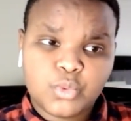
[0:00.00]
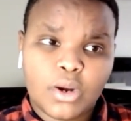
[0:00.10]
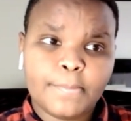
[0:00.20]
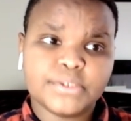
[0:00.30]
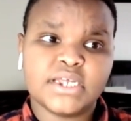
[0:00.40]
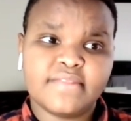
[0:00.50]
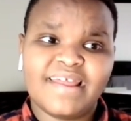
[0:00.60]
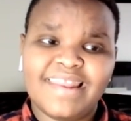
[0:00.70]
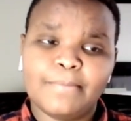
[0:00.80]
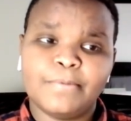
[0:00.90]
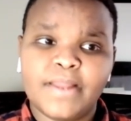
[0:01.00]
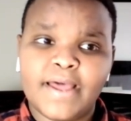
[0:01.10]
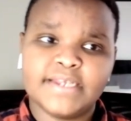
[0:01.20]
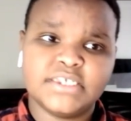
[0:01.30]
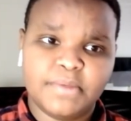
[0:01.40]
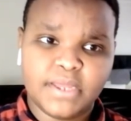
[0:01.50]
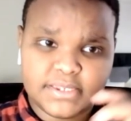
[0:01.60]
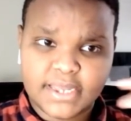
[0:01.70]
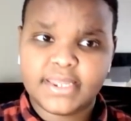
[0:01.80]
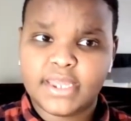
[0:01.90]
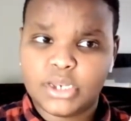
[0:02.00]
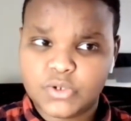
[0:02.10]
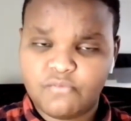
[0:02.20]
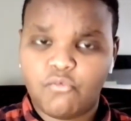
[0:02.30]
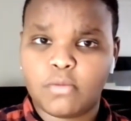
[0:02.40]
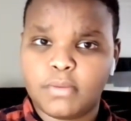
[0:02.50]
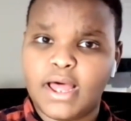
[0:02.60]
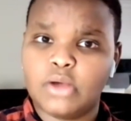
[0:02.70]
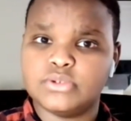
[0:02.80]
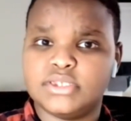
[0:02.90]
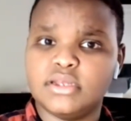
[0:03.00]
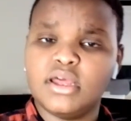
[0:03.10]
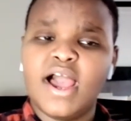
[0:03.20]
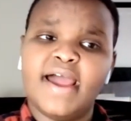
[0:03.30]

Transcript: 20% of that neighborhood has to be dedicated to affordable housing.